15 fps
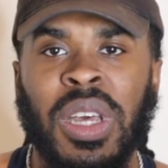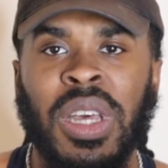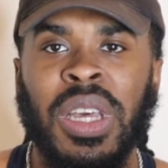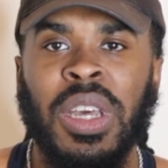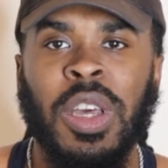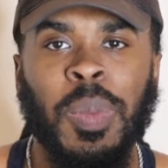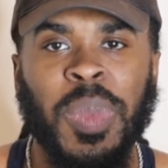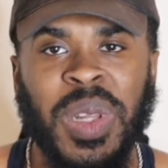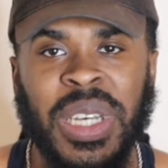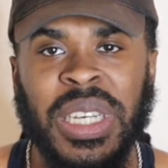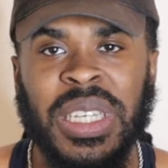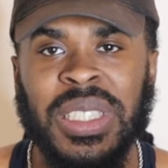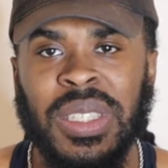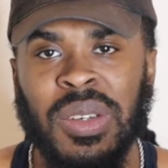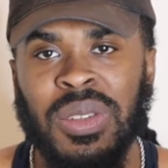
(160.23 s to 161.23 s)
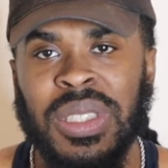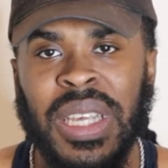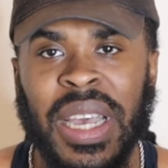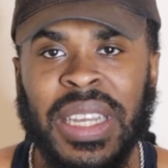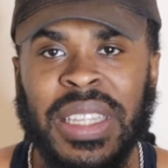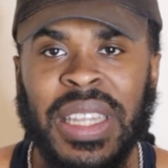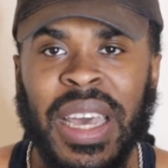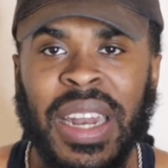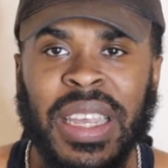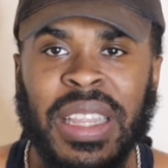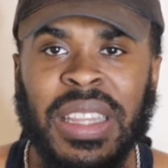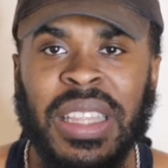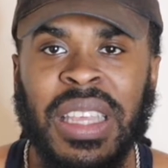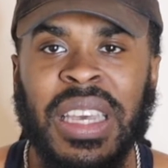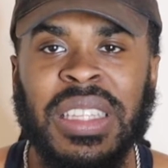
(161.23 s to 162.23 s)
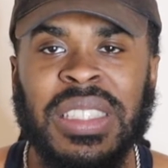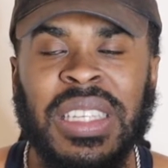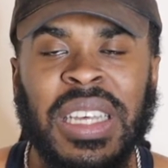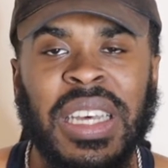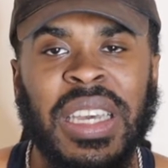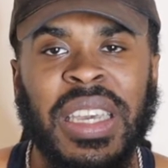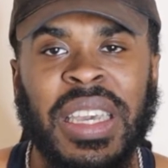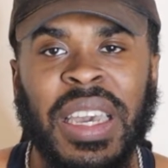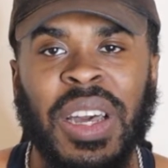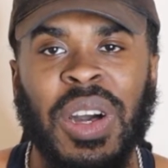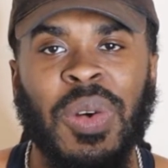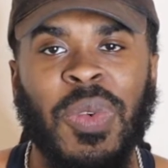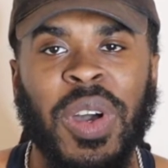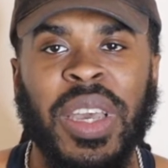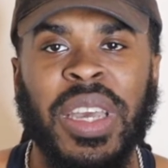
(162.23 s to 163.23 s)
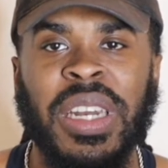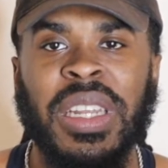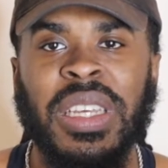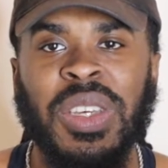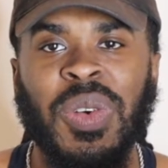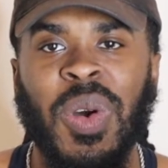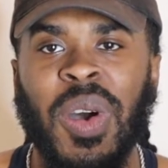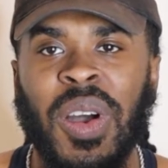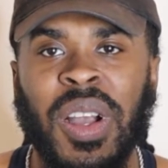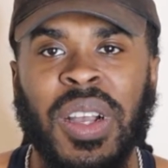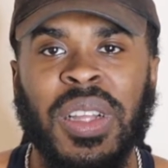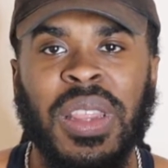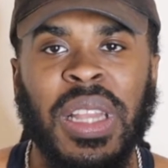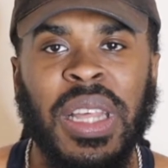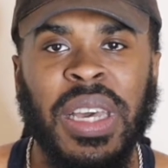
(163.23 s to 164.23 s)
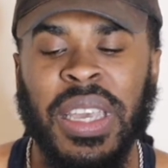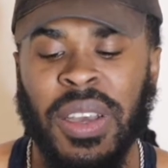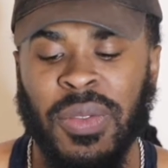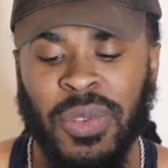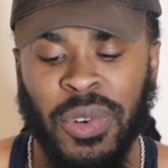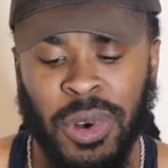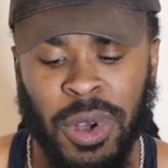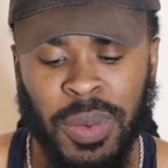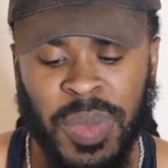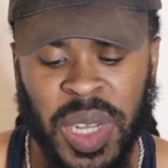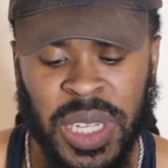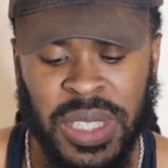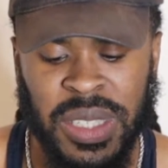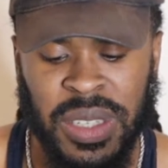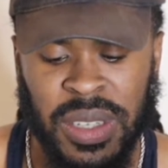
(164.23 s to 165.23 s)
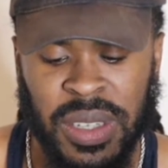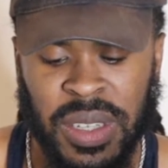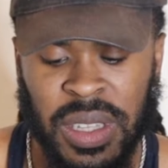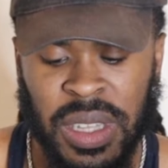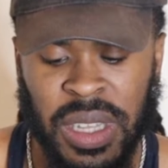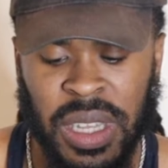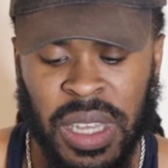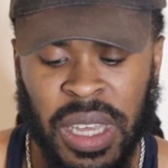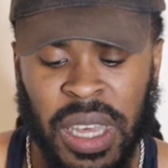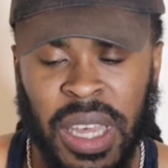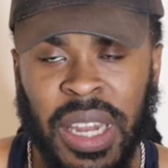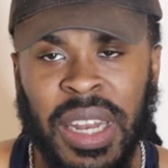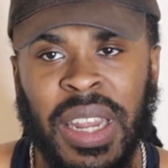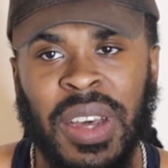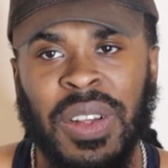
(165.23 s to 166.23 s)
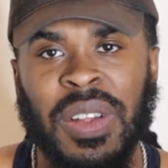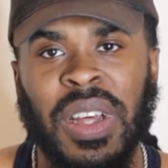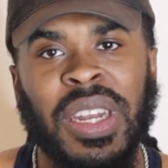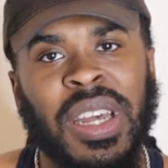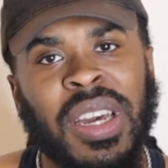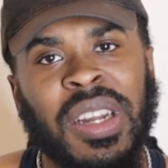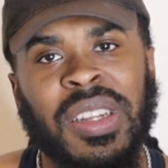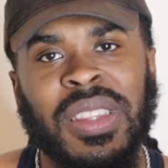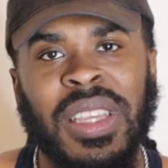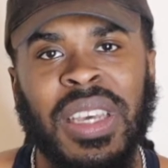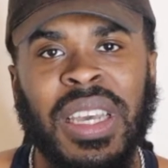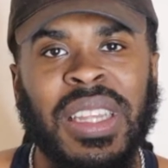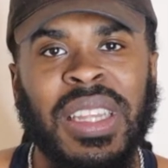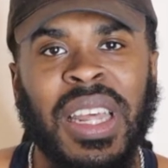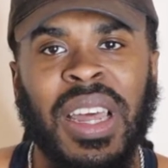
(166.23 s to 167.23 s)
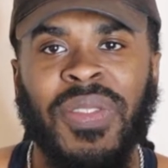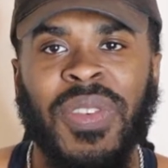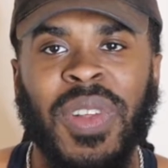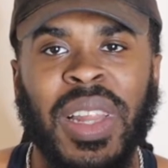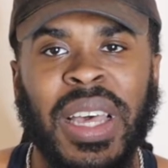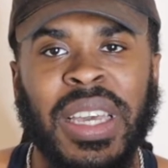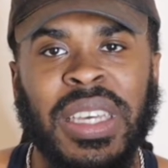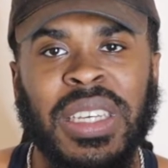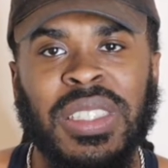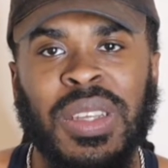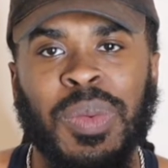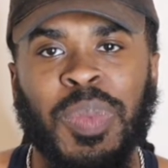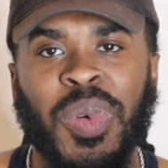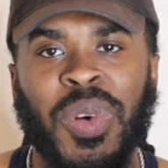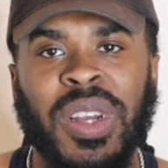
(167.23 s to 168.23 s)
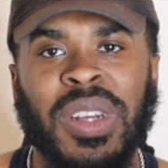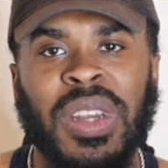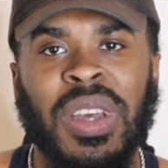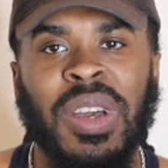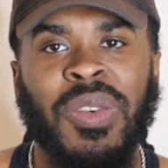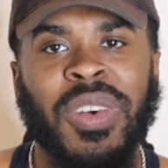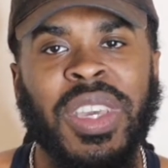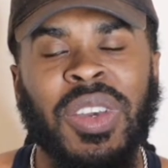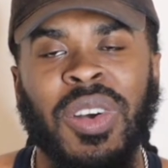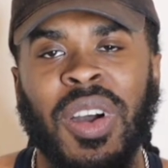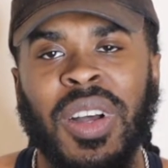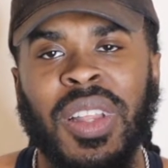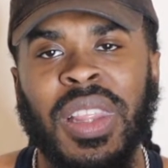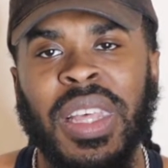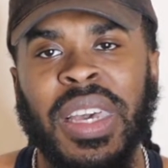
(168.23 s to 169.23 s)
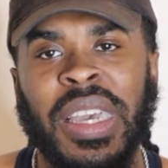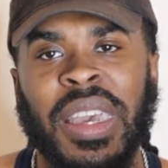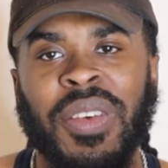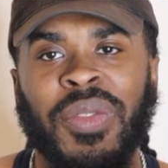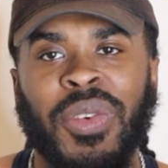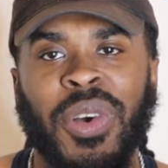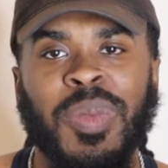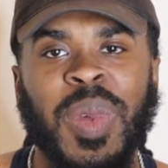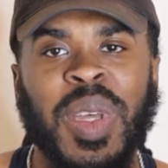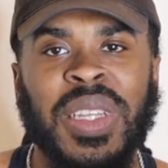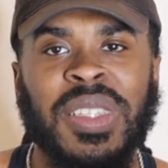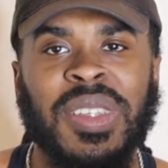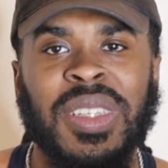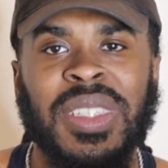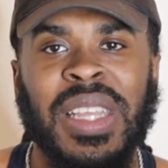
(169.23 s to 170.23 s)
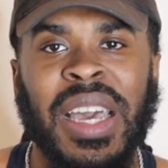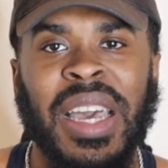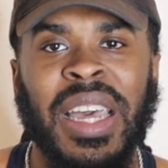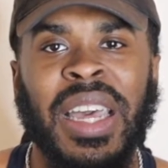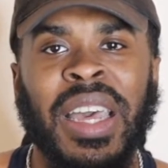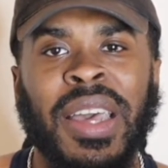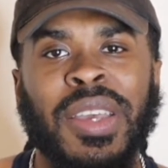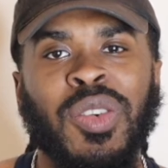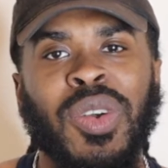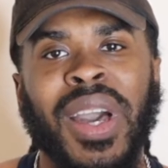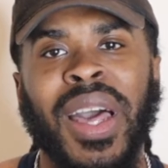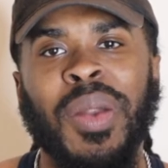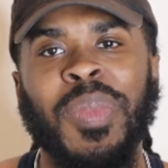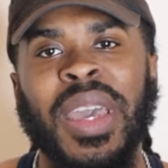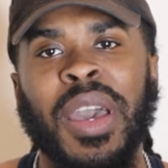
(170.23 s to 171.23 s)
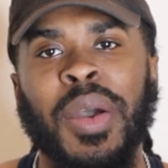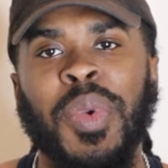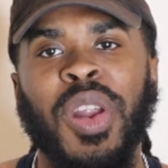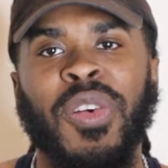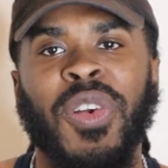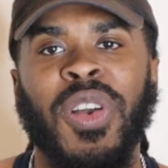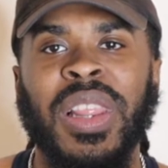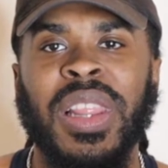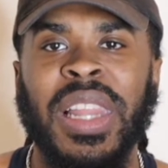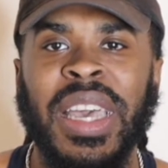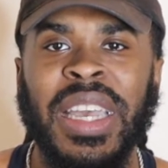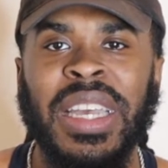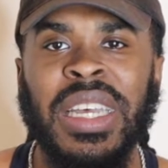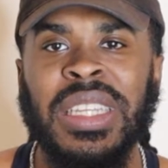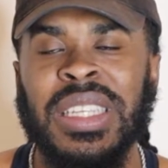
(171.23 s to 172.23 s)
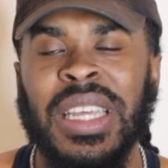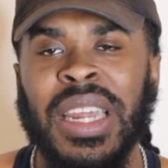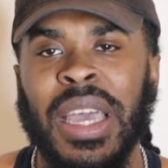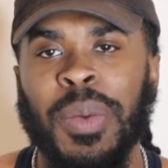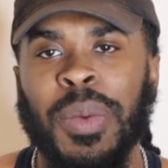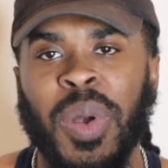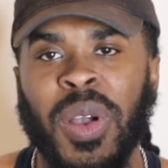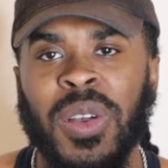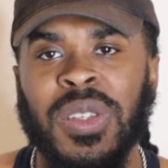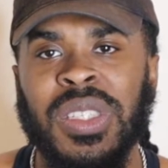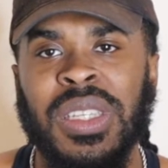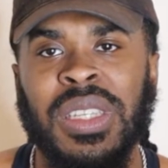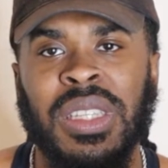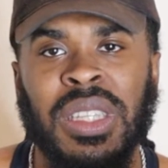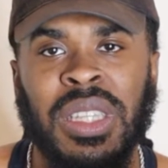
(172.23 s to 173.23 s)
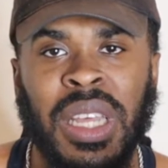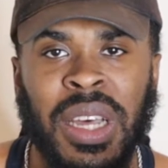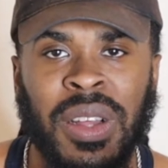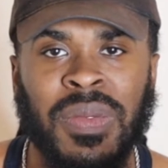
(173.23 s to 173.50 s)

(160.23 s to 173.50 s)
please do take that into account when you are looking for a mentor. Now, another thing that I feel like is important when you are looking for a mentor is that you got to be able to relate to that person. Now,